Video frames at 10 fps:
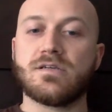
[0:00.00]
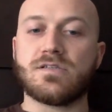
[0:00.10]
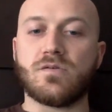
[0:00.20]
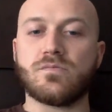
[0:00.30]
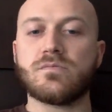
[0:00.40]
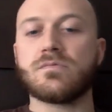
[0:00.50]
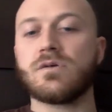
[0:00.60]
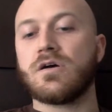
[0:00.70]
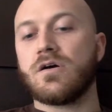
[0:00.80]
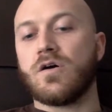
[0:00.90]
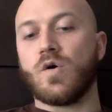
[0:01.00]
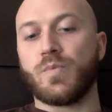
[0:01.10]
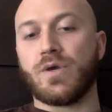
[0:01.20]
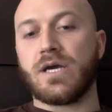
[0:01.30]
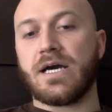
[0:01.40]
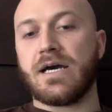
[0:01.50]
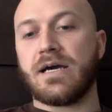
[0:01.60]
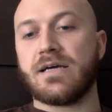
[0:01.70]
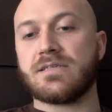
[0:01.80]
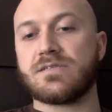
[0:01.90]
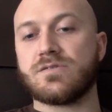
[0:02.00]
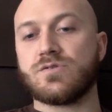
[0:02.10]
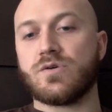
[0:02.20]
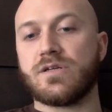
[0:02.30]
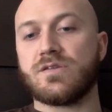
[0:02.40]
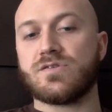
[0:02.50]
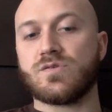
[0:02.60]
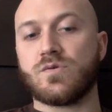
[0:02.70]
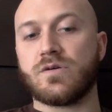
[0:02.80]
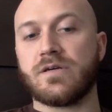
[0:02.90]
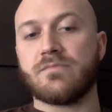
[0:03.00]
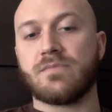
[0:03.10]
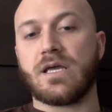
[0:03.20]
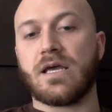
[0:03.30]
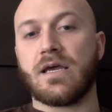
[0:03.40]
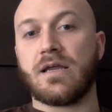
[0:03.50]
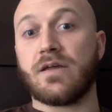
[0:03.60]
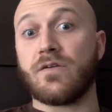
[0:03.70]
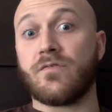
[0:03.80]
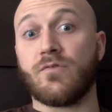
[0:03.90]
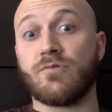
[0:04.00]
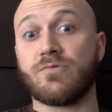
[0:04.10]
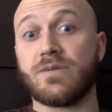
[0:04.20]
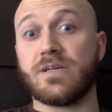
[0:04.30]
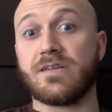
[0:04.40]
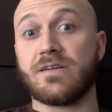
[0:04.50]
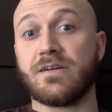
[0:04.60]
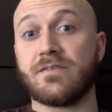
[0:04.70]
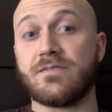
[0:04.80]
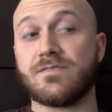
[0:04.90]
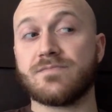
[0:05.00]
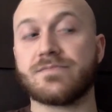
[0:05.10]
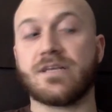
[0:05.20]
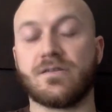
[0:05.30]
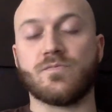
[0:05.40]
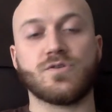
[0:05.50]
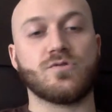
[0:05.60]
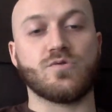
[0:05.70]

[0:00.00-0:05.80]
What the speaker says: So, hope you guys enjoyed the story, and I look forward to reading the narratives. I know Mr.